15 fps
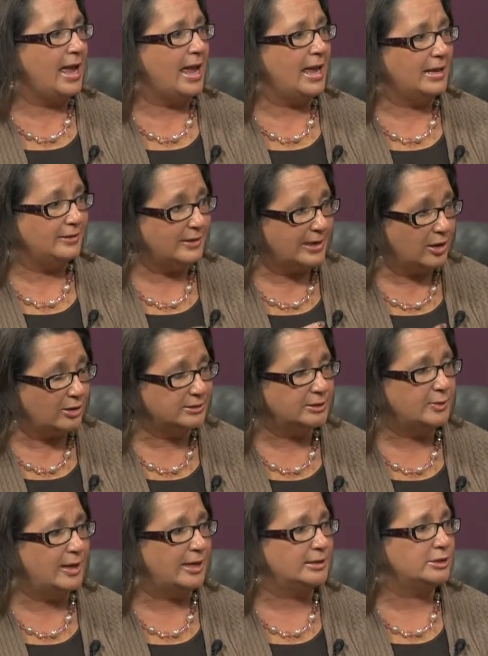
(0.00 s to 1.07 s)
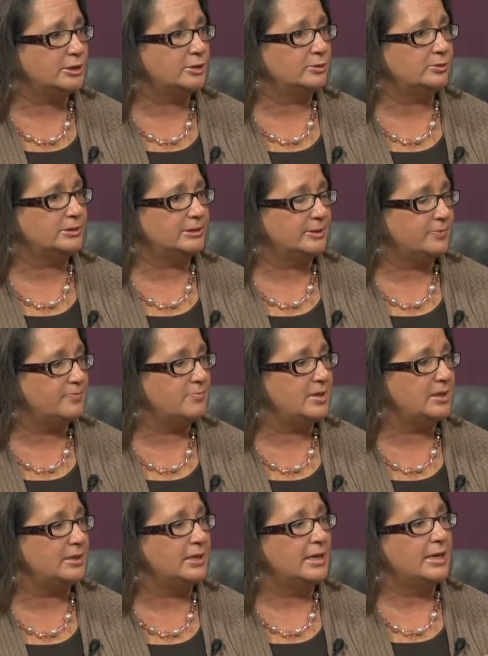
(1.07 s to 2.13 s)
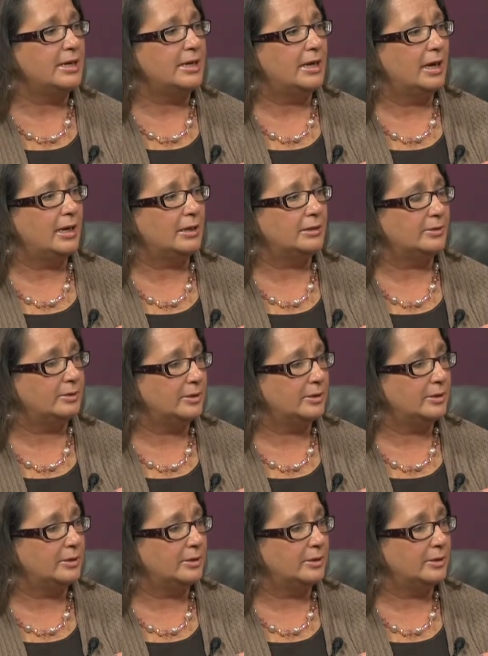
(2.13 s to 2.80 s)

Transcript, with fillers: and they also had to submit uh,